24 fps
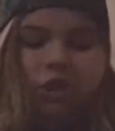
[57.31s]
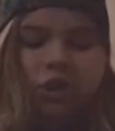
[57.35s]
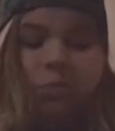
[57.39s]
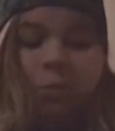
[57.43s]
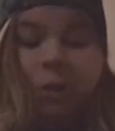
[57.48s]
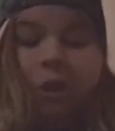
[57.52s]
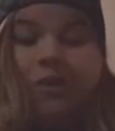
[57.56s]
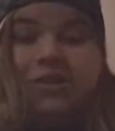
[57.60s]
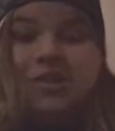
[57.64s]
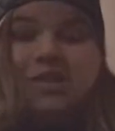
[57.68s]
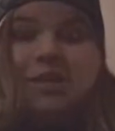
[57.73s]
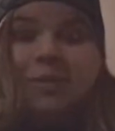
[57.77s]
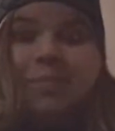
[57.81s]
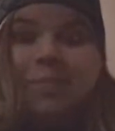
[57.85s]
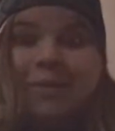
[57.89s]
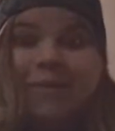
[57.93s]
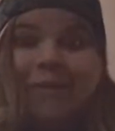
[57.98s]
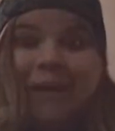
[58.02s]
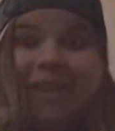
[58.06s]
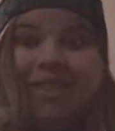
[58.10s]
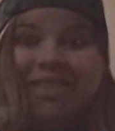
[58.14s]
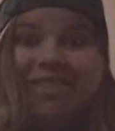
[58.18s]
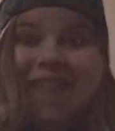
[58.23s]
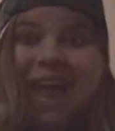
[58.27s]
Tomorrow's gonna be
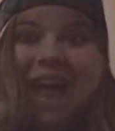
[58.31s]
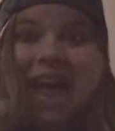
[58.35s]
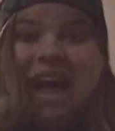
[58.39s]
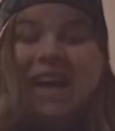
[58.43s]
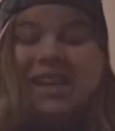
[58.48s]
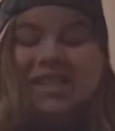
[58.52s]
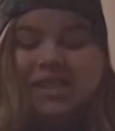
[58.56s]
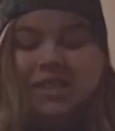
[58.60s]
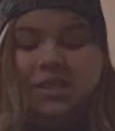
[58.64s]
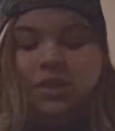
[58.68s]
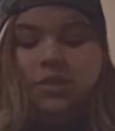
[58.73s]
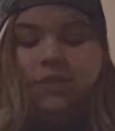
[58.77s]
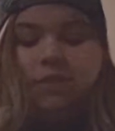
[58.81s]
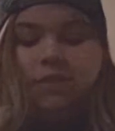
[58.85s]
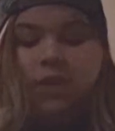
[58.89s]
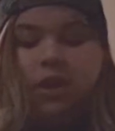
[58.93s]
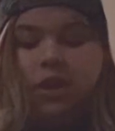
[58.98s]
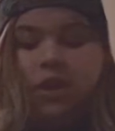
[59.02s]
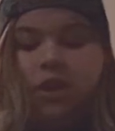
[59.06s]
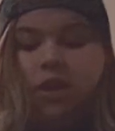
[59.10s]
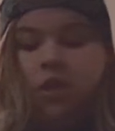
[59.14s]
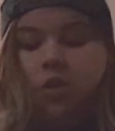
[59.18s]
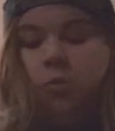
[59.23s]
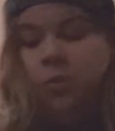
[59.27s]
my last
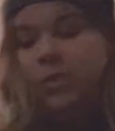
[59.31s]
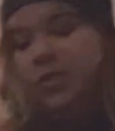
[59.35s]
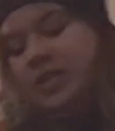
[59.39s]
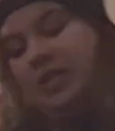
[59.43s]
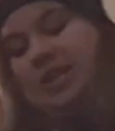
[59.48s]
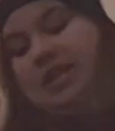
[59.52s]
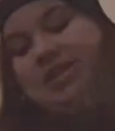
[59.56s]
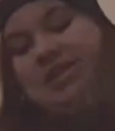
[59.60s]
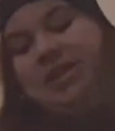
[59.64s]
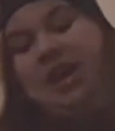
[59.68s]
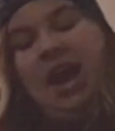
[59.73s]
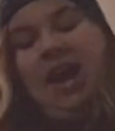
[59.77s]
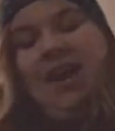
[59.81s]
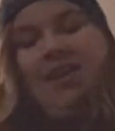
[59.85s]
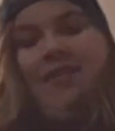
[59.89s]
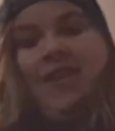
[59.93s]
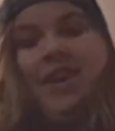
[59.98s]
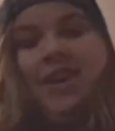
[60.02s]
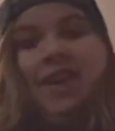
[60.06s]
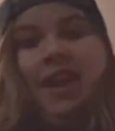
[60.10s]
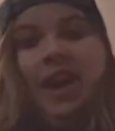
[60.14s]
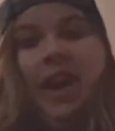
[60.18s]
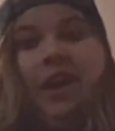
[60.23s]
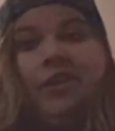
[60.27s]
video with this
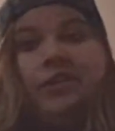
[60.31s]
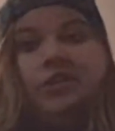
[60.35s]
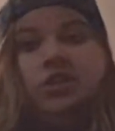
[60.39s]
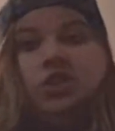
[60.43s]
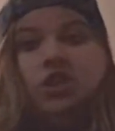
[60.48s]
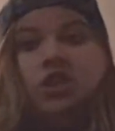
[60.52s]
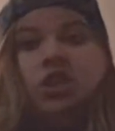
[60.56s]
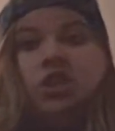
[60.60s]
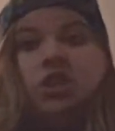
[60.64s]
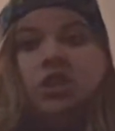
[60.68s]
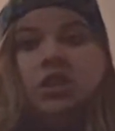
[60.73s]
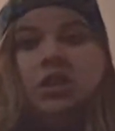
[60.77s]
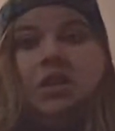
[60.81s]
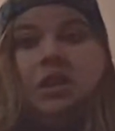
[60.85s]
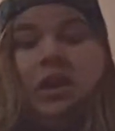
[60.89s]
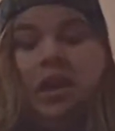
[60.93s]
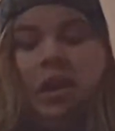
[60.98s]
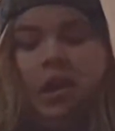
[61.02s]
advent calendar